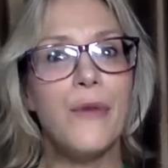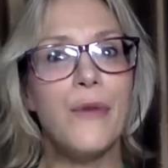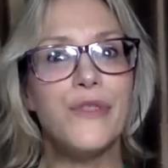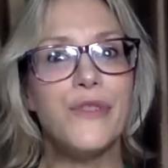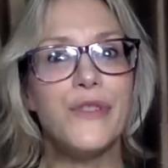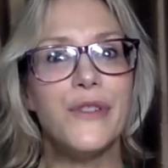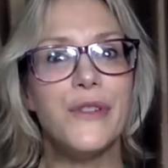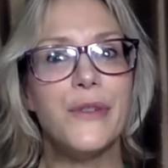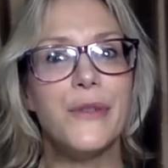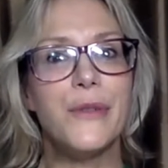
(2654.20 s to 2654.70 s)

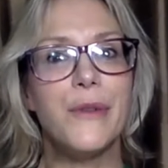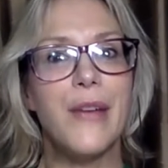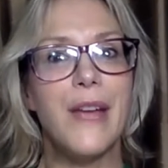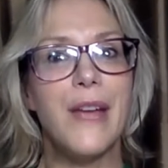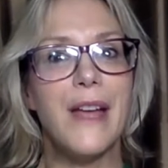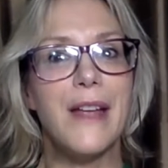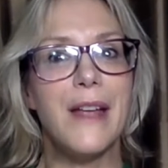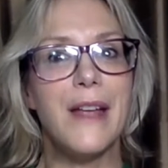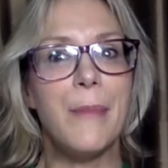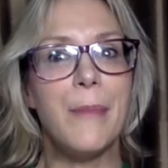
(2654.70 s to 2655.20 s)
do you,
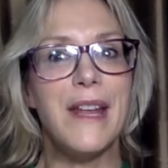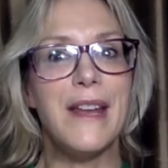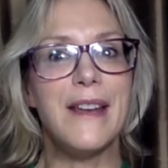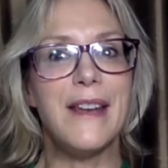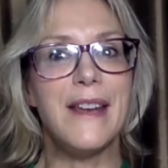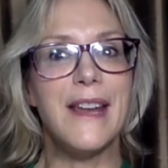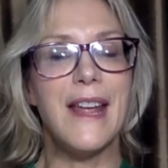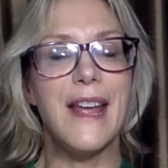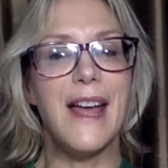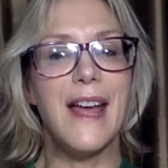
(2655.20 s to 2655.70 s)
I
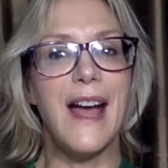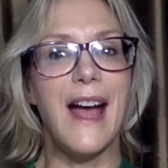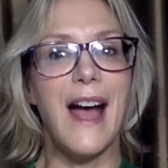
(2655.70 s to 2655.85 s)
mean,